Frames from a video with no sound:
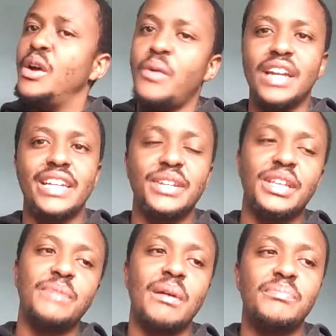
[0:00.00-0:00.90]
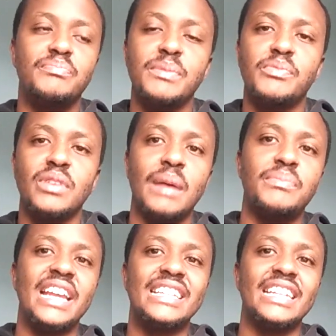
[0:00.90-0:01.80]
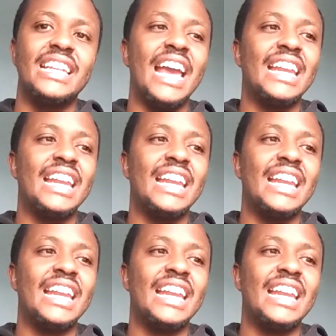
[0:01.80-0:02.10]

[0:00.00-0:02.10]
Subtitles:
I try to keep up people updated.